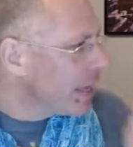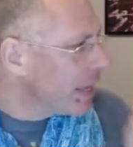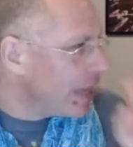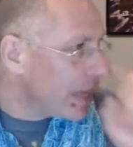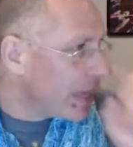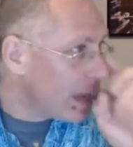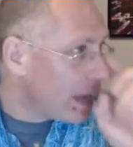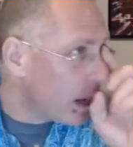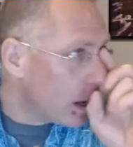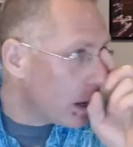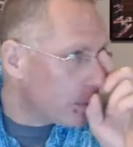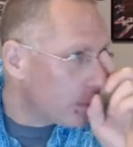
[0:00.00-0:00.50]

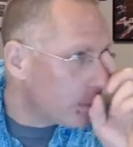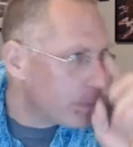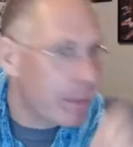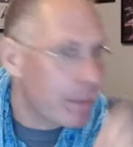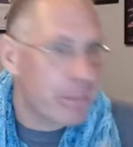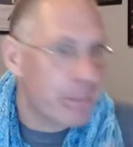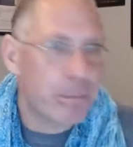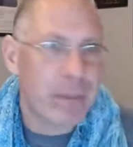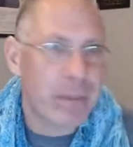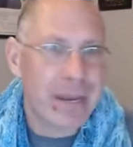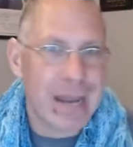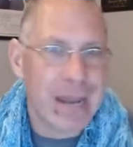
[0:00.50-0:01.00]
Um,
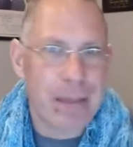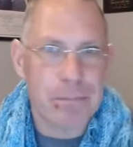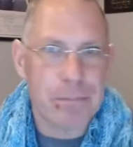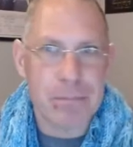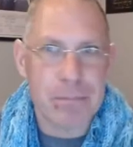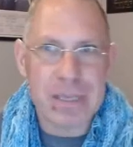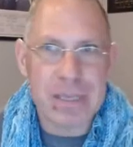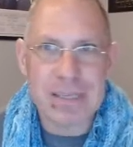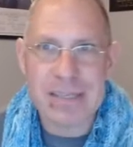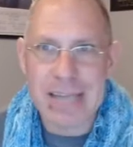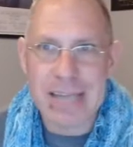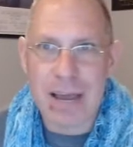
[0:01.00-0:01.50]
but I
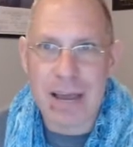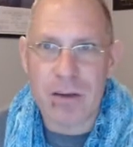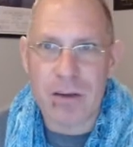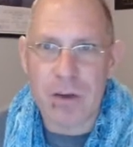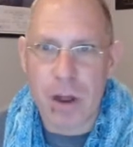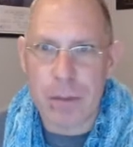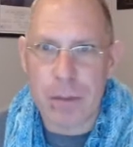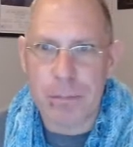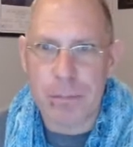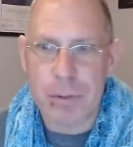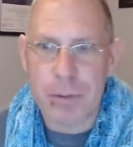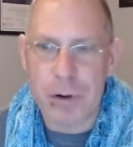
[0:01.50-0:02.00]
missed out
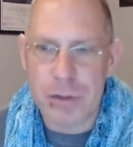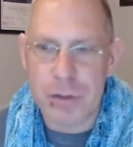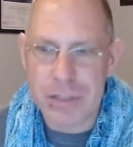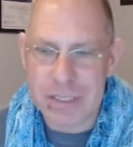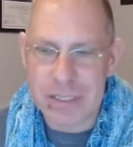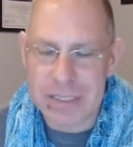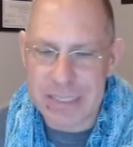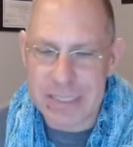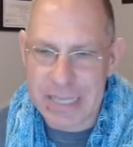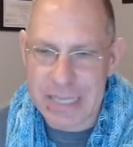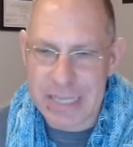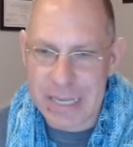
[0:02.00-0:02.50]
on
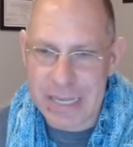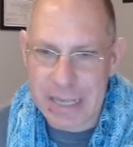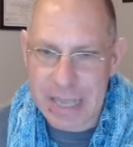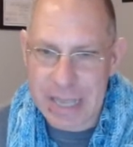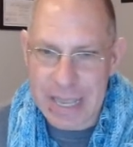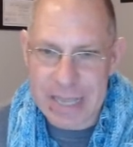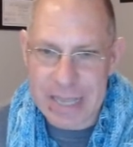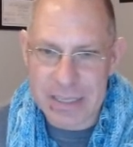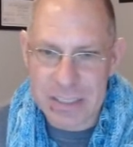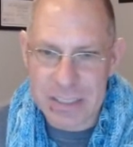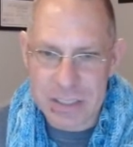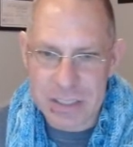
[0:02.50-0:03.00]
purchasing
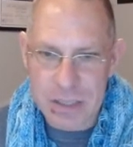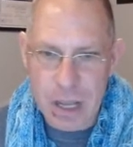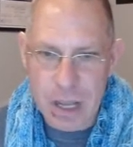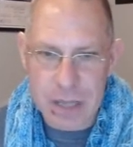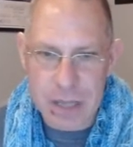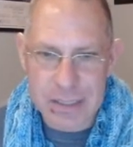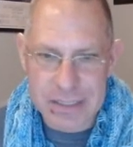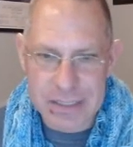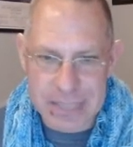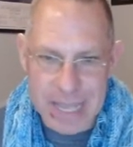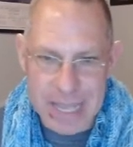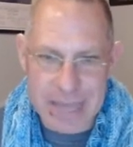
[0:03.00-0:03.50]
a sock
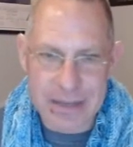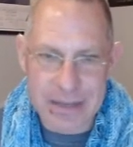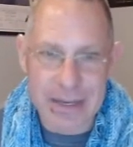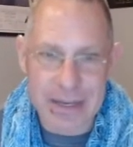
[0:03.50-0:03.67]
set,